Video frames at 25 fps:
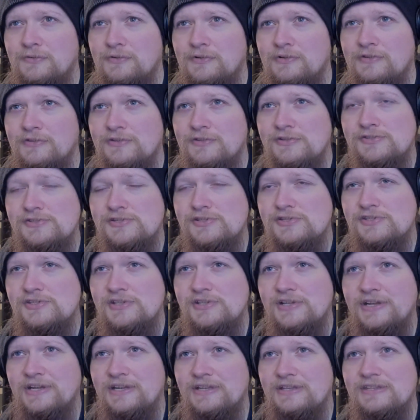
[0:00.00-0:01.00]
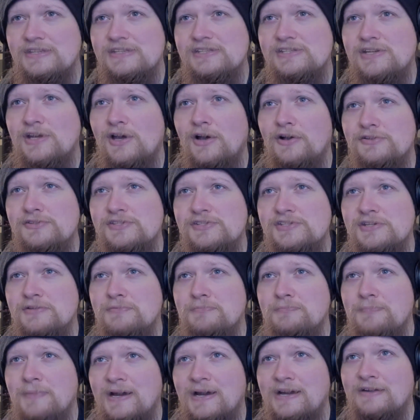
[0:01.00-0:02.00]
there's just like this
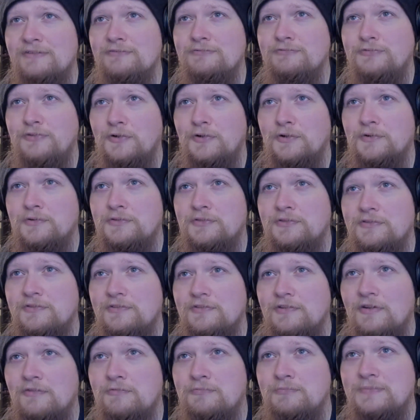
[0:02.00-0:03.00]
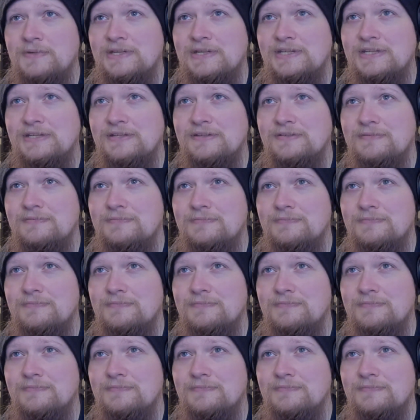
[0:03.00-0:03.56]
constant back and forth of me